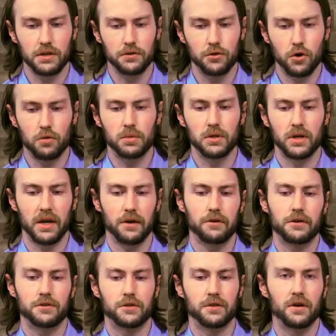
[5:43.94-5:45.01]
noble
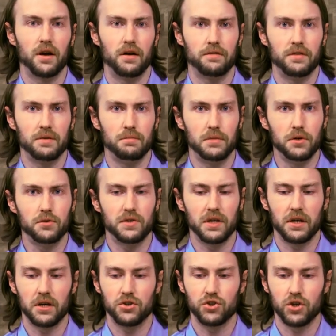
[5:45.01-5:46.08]
character of the
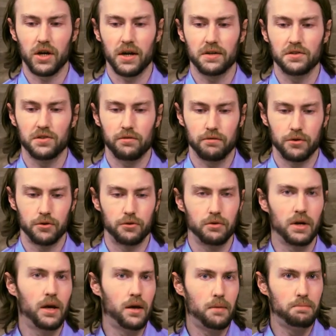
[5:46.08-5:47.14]
music shines
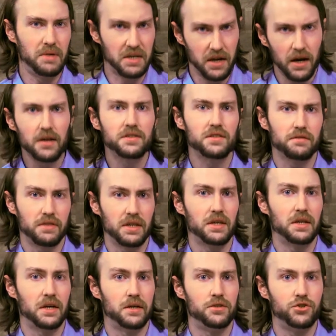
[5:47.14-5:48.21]
through because of
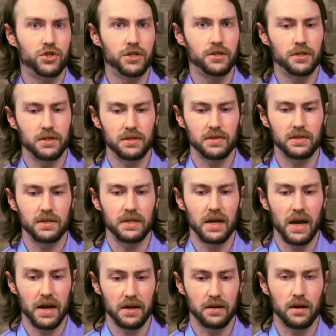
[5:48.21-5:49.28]
the ingeniously
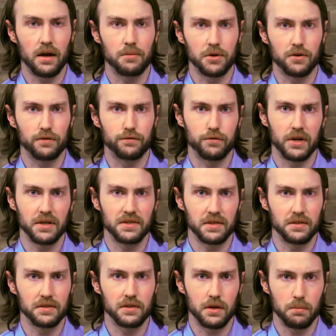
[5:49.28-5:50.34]
economical
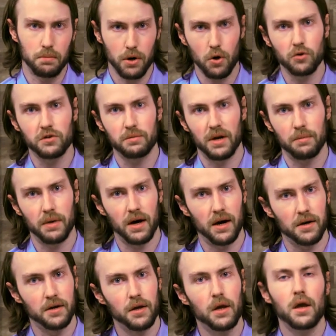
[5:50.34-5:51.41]
phrases composed by
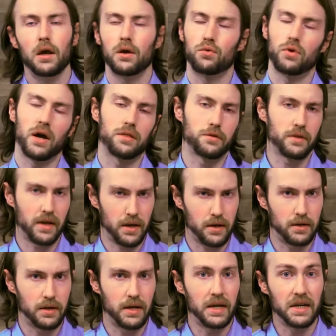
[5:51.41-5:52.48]
Bach rather
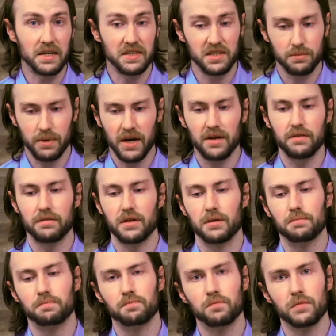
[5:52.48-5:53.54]
than in spite of
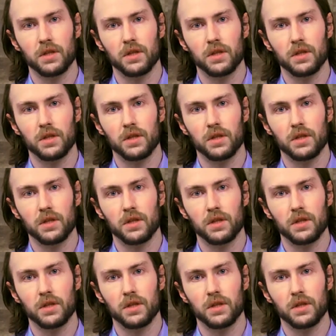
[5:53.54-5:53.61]
them.